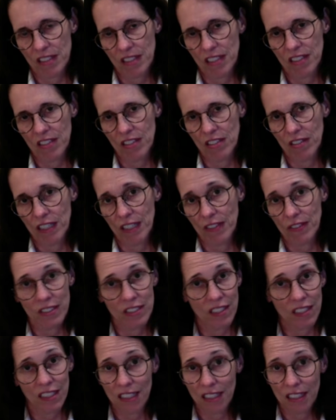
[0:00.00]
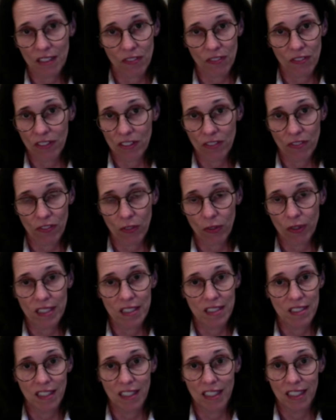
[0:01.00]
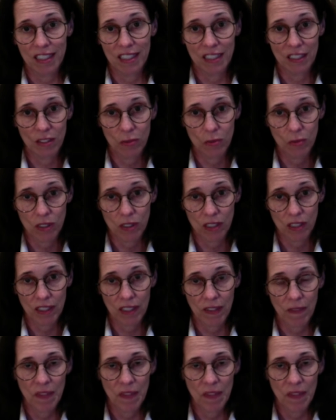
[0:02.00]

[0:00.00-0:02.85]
And so they've studied it for influenza, and it didn't work,